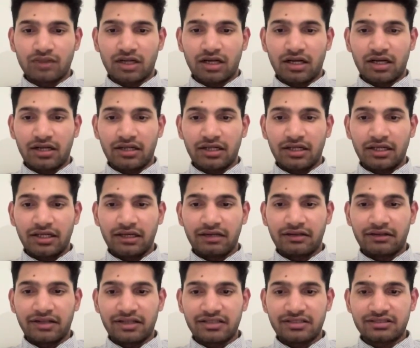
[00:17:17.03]
are
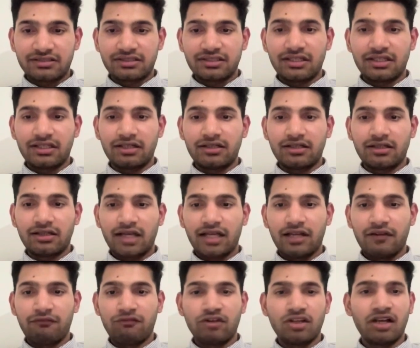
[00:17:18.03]
interested
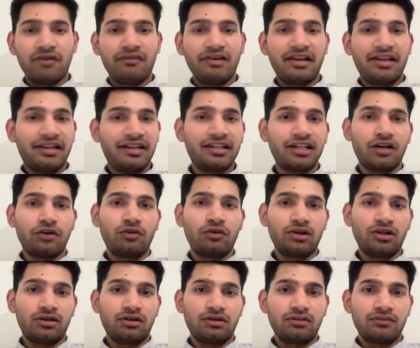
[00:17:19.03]
and if you have any
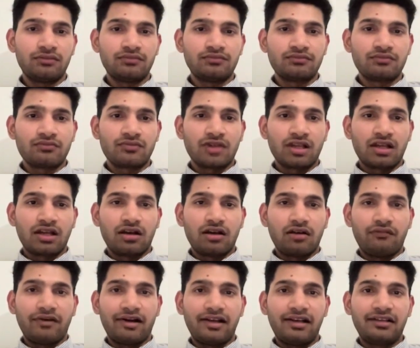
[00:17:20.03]
doubt
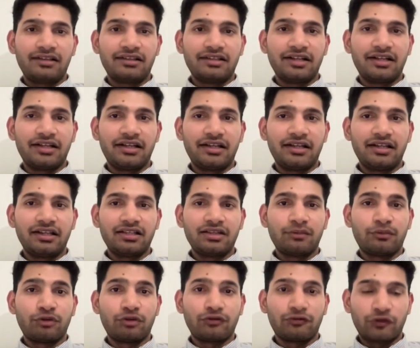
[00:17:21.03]
while creating
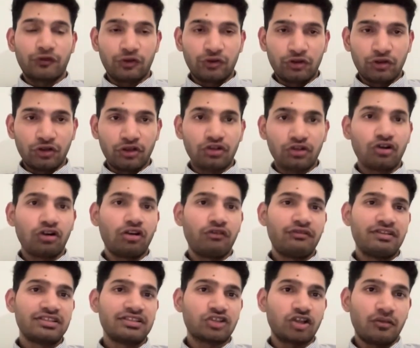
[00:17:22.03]
the portfolio, you can
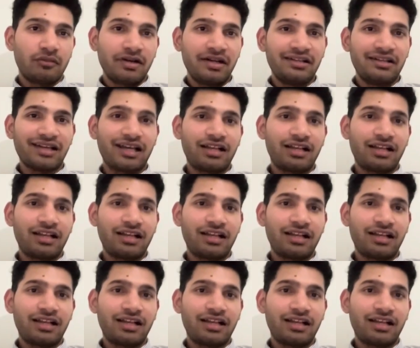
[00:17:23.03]
always comment.